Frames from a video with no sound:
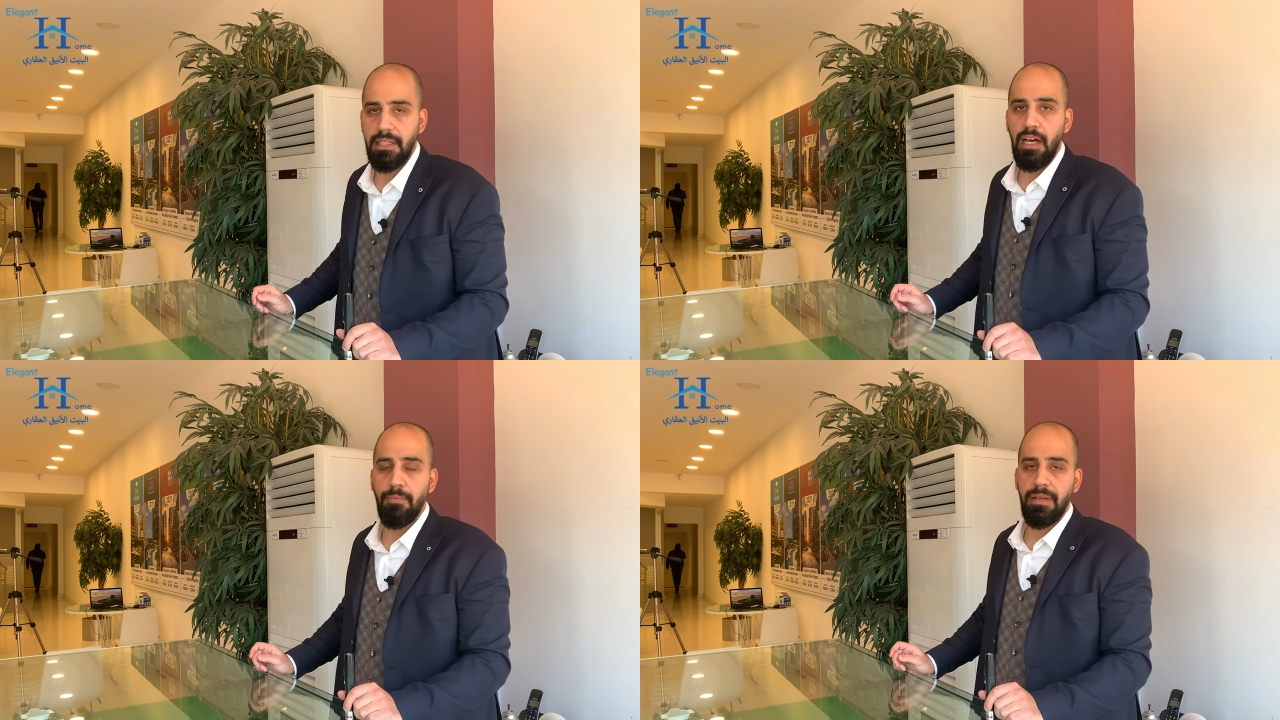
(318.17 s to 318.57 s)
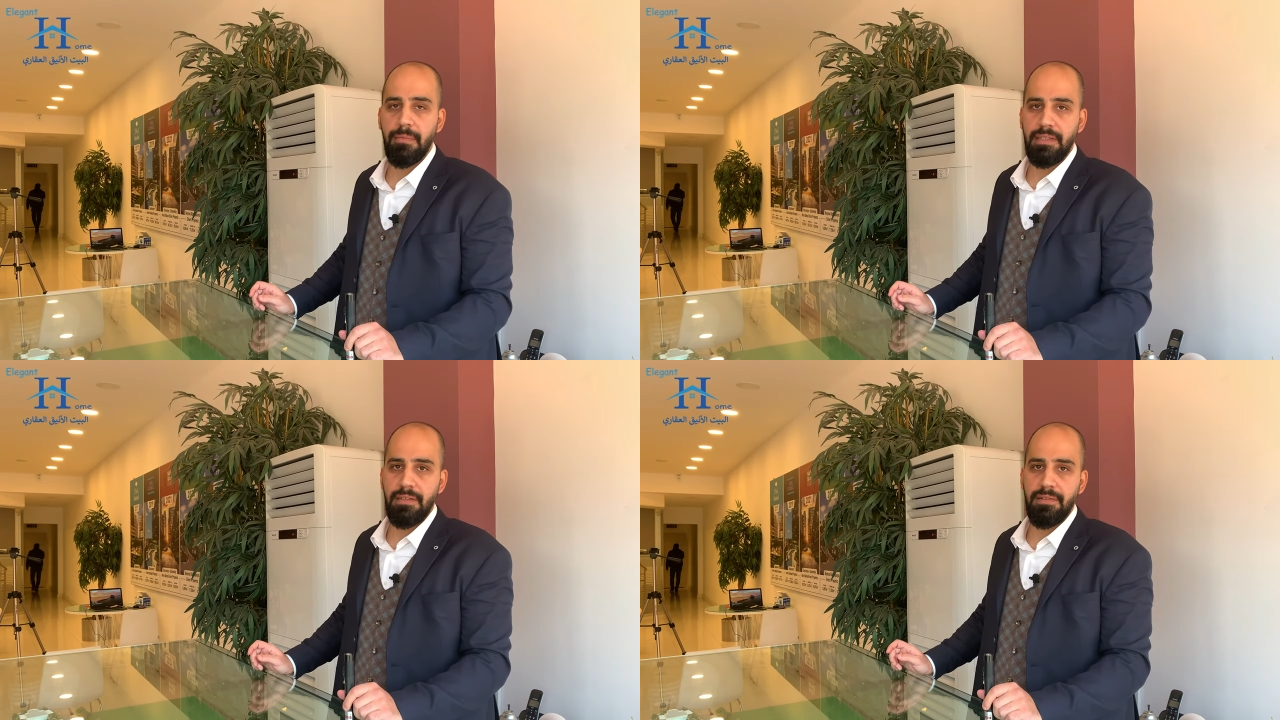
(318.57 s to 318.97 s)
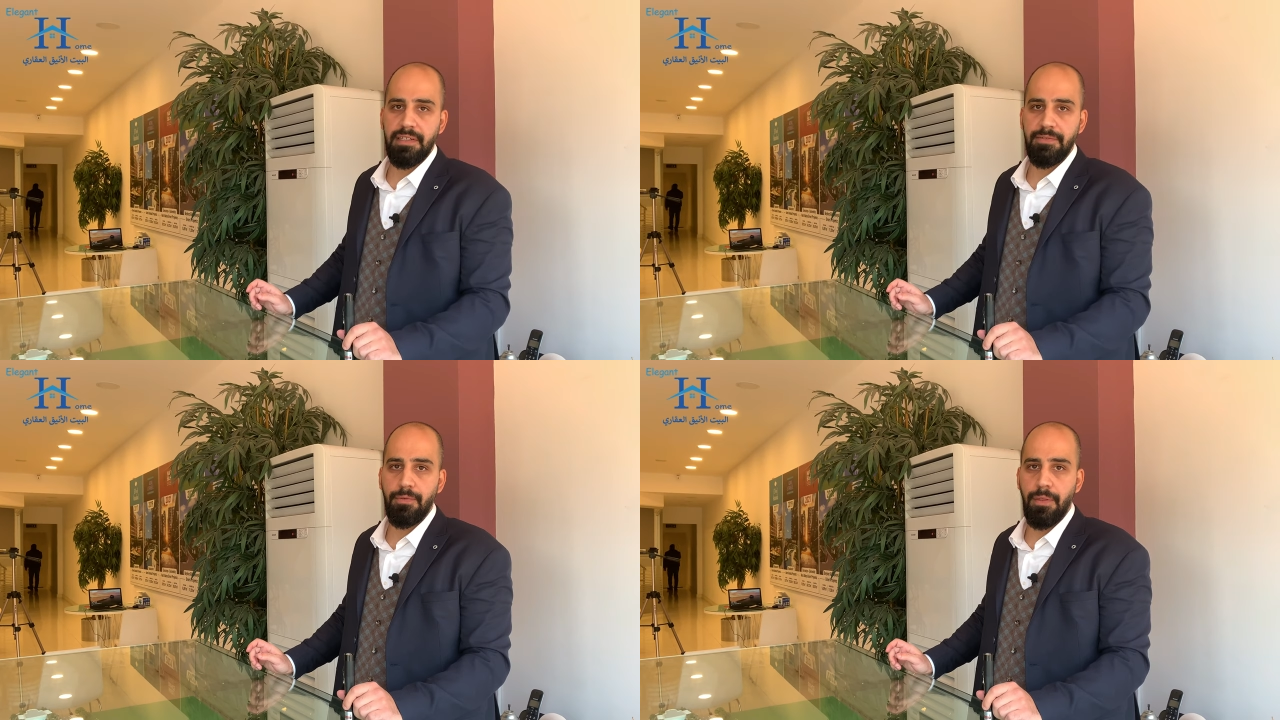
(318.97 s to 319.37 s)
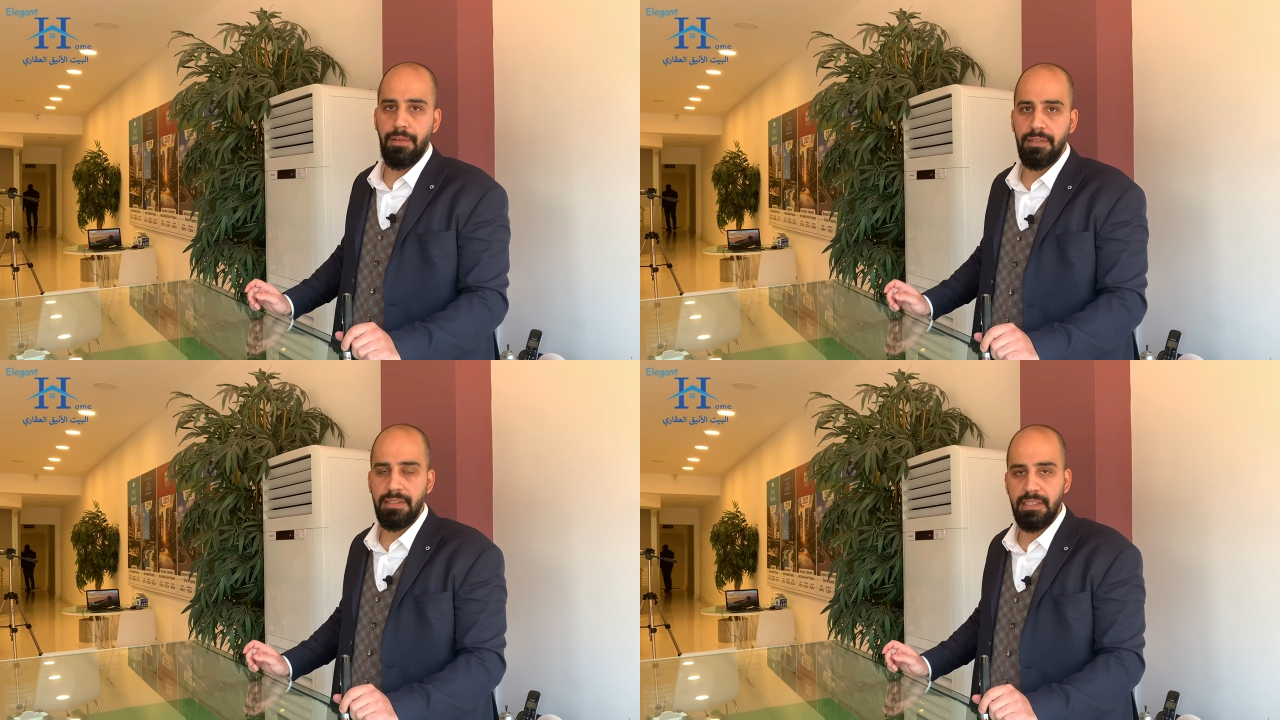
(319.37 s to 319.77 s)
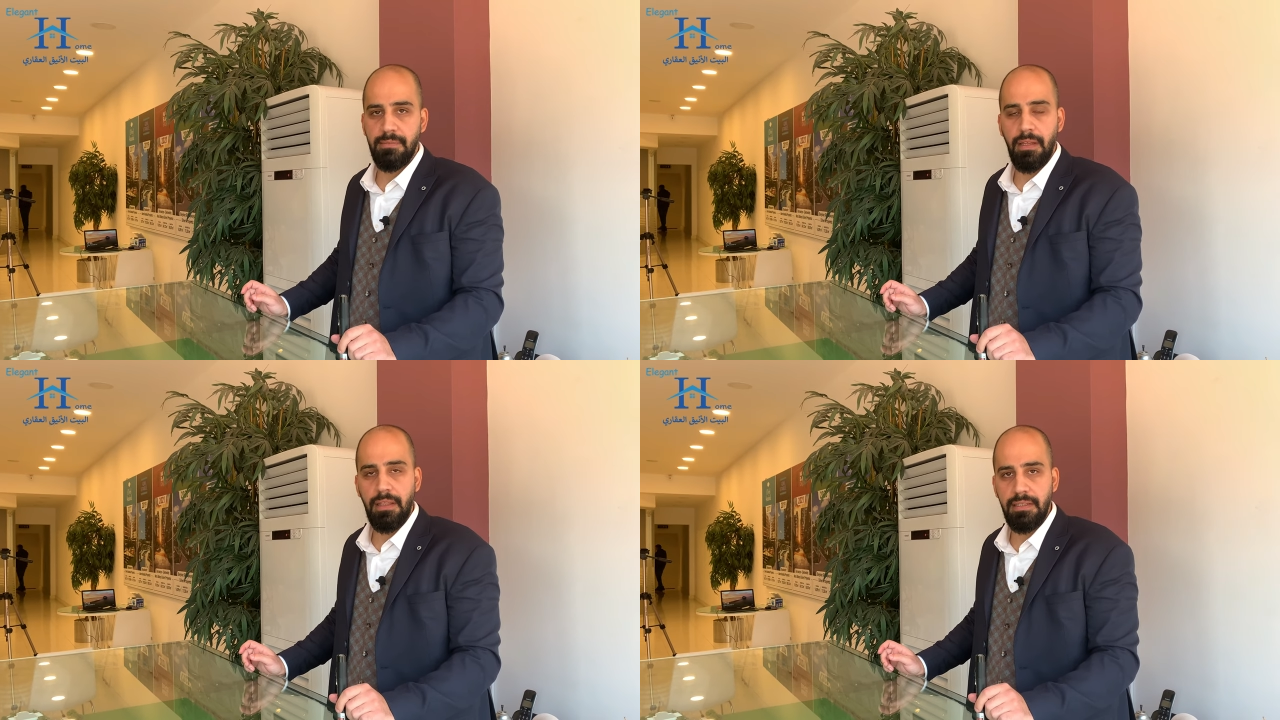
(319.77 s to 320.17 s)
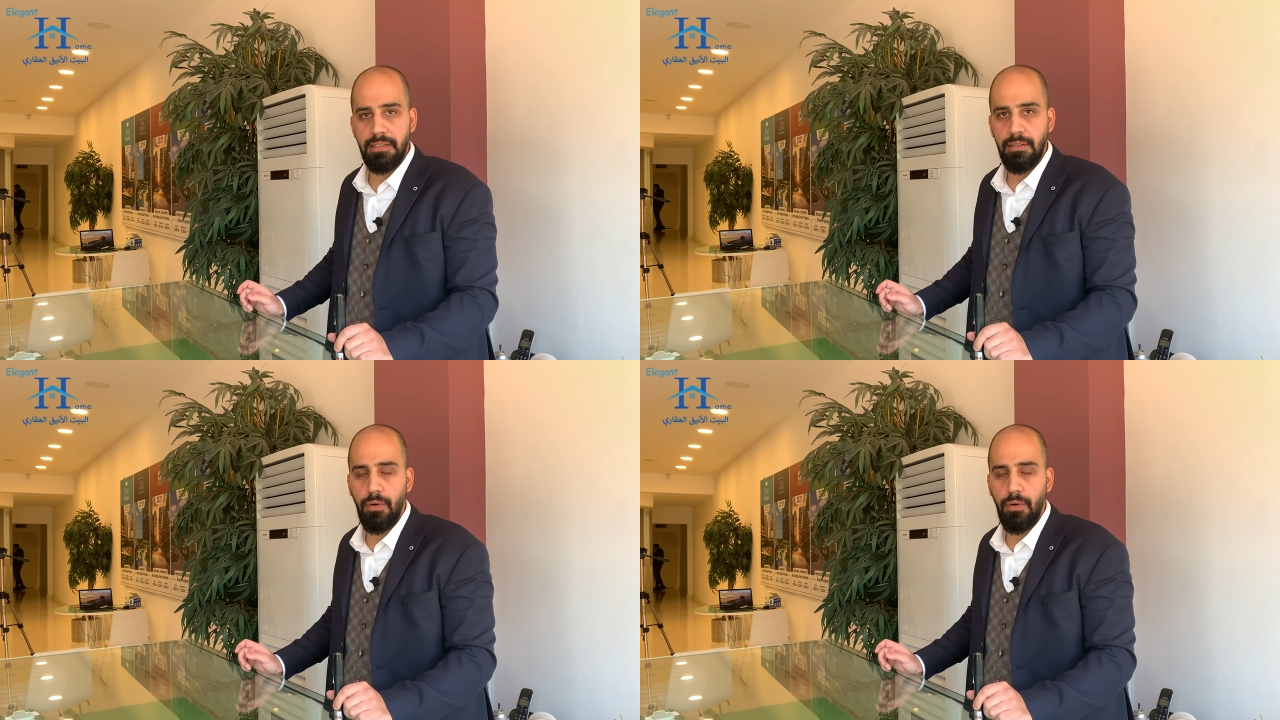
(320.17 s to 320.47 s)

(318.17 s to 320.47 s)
down payment and the rest for 36 months,